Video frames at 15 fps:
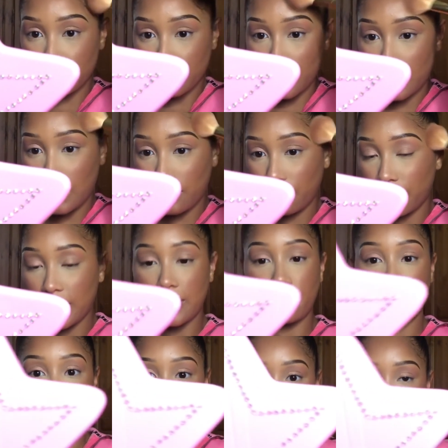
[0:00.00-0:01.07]
And I really
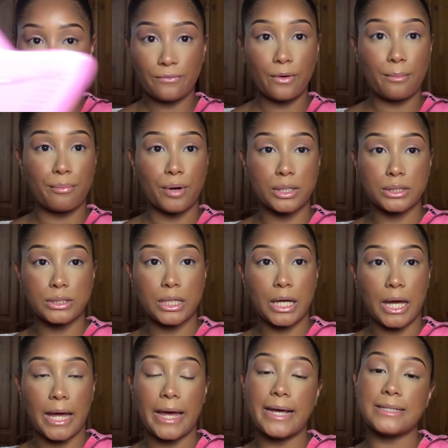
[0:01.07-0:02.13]
think that's it for bronzer,
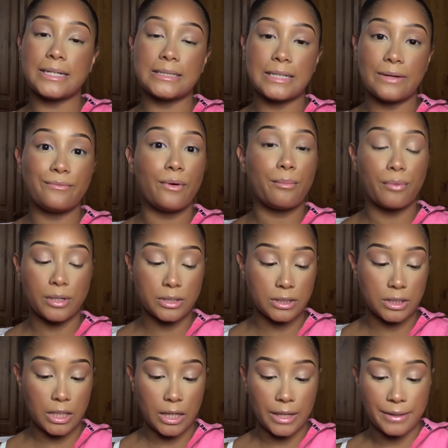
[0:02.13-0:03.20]
guys. That's it for
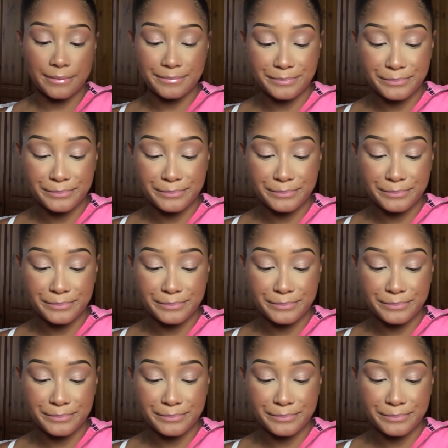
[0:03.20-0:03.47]
bronzer